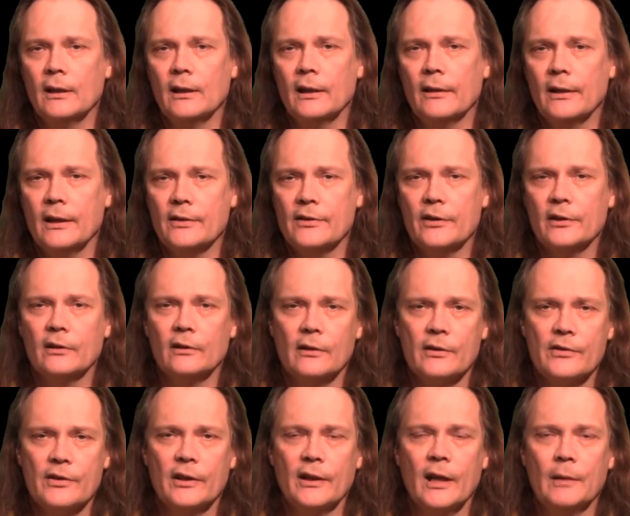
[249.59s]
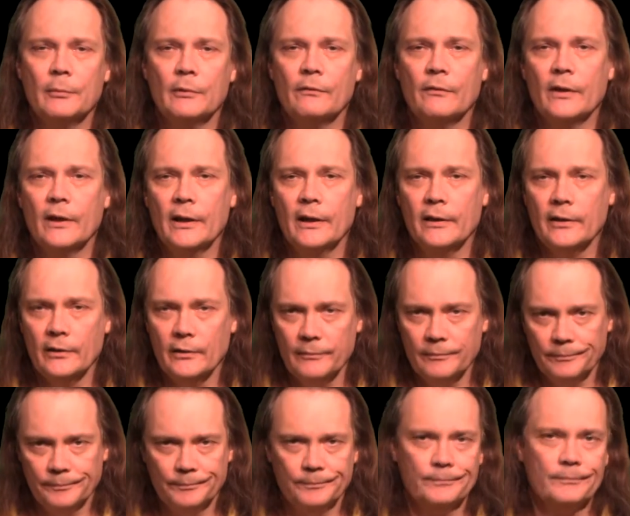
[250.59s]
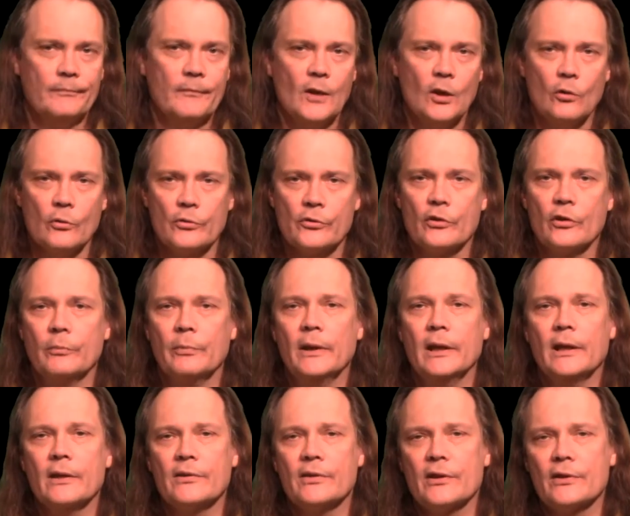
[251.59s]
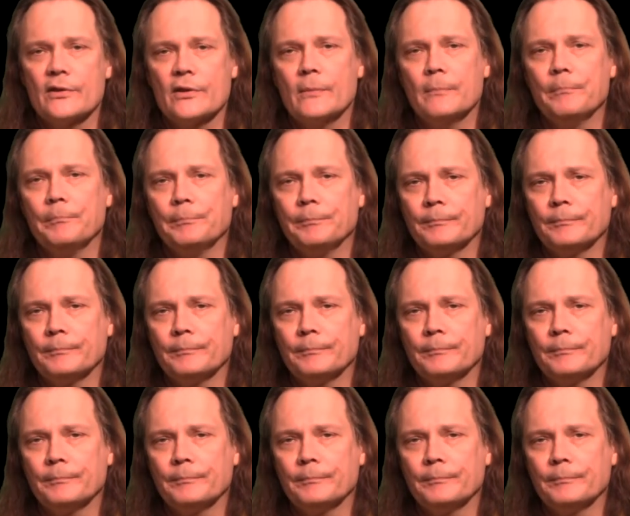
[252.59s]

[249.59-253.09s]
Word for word: And that signal is then amplified and goes to the PA system.